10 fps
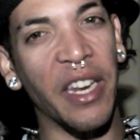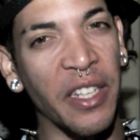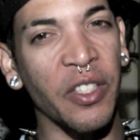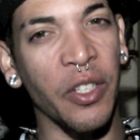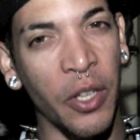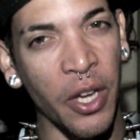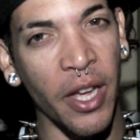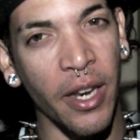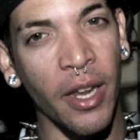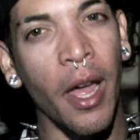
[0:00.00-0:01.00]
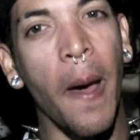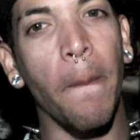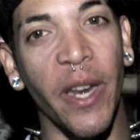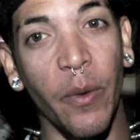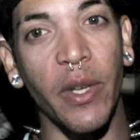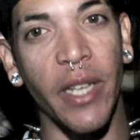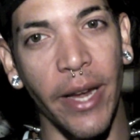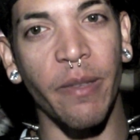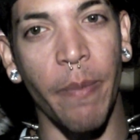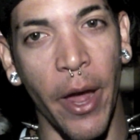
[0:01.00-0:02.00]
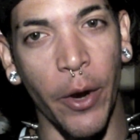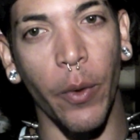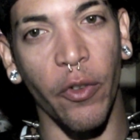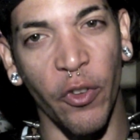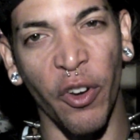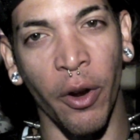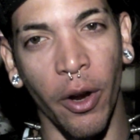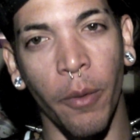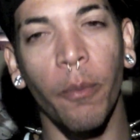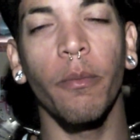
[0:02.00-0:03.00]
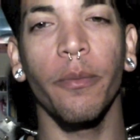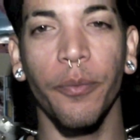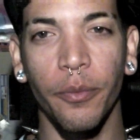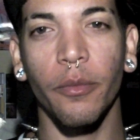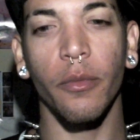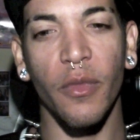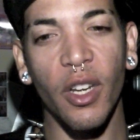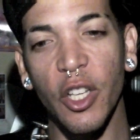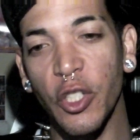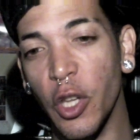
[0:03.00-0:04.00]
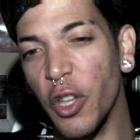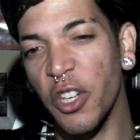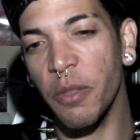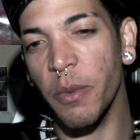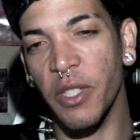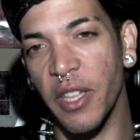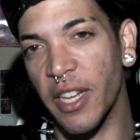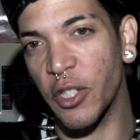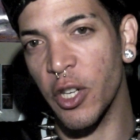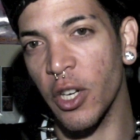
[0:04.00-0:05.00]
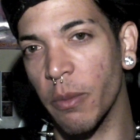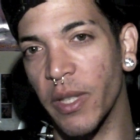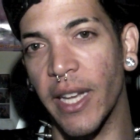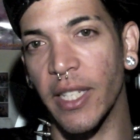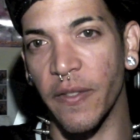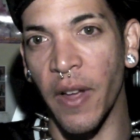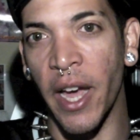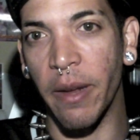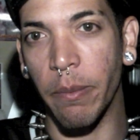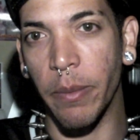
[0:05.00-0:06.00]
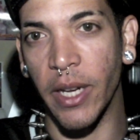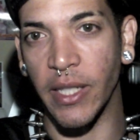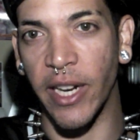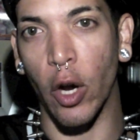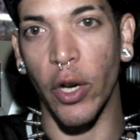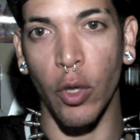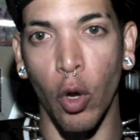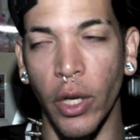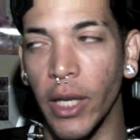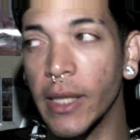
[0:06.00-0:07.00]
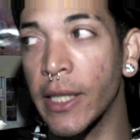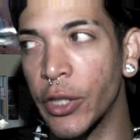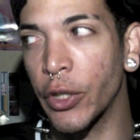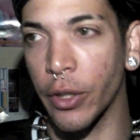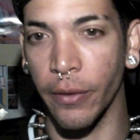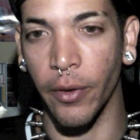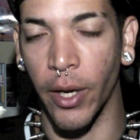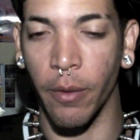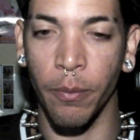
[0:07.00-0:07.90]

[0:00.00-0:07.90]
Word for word: It's good, but it would taste better with sugar. So they're just missing that sugar, but that's fine because they already told us it's sugar free.